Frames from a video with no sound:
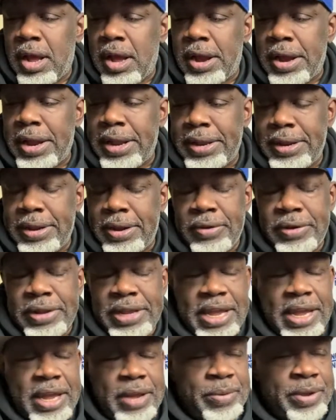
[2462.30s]
All right,
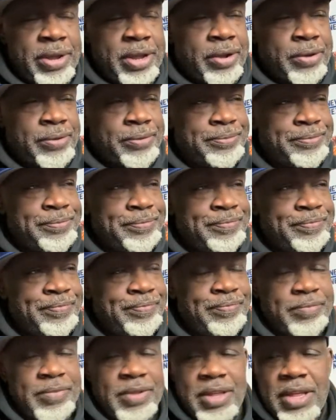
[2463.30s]
okay, here we go.
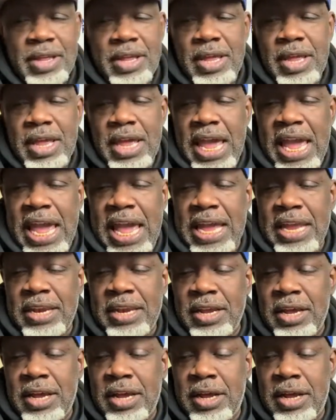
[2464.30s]
And